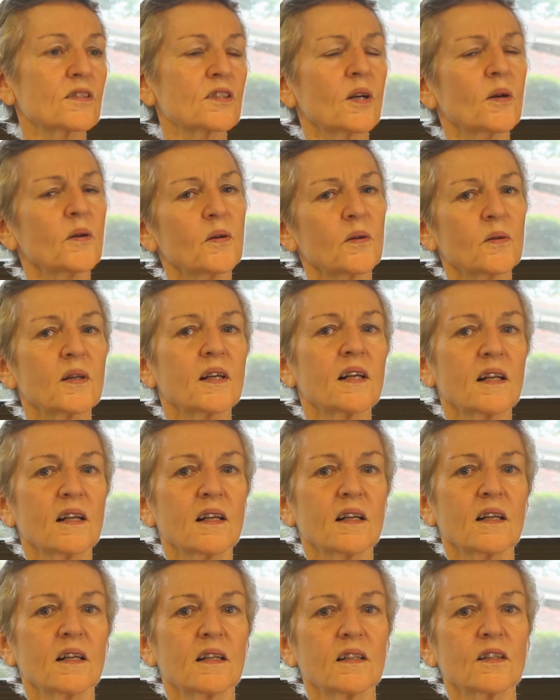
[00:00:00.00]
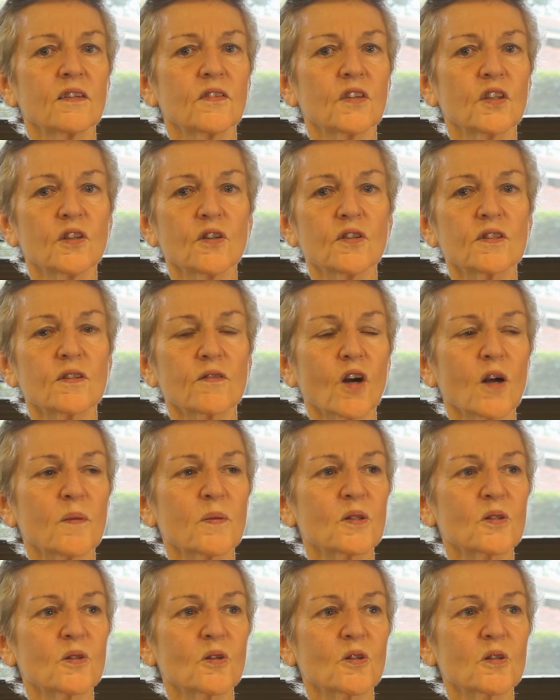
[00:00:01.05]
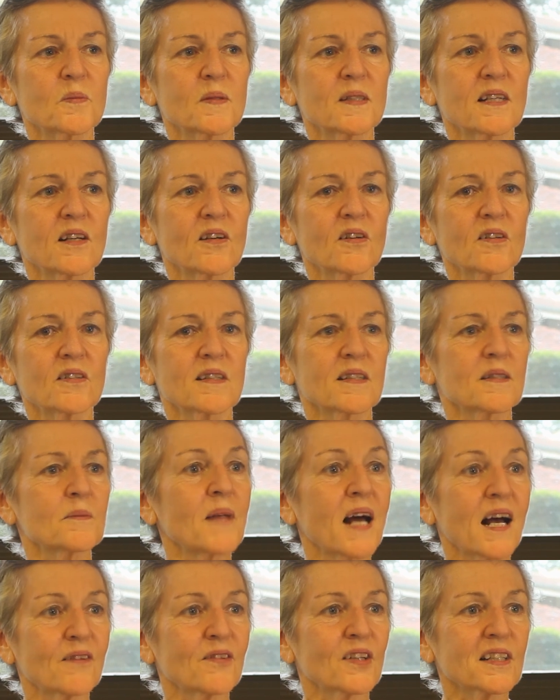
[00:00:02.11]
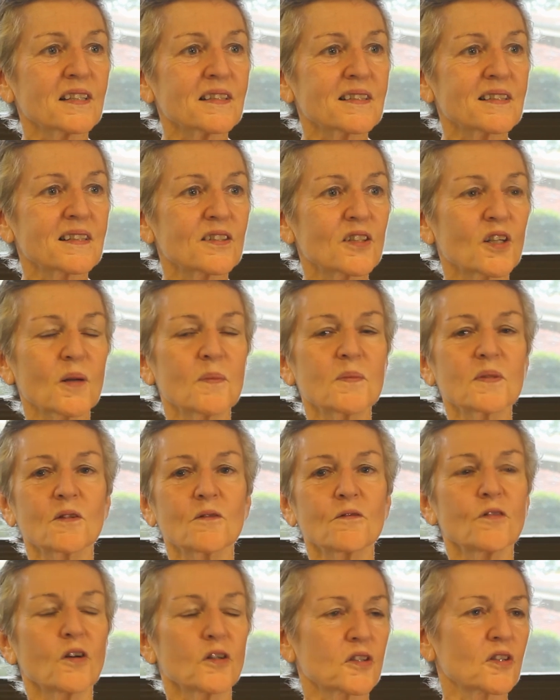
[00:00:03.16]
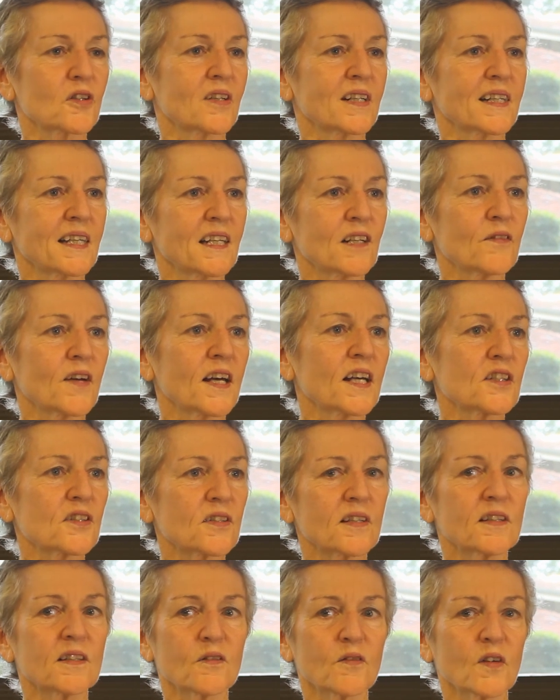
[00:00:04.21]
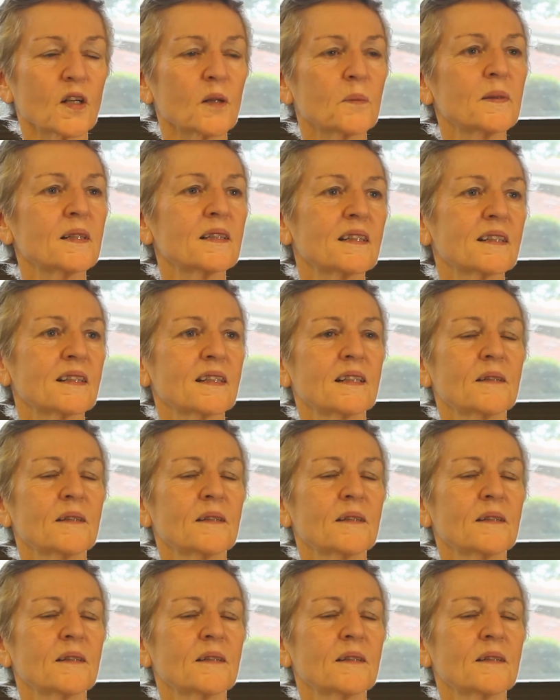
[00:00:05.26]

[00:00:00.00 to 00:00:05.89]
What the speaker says: So the use of open source materials is marvellous in terms of fostering innovation and development.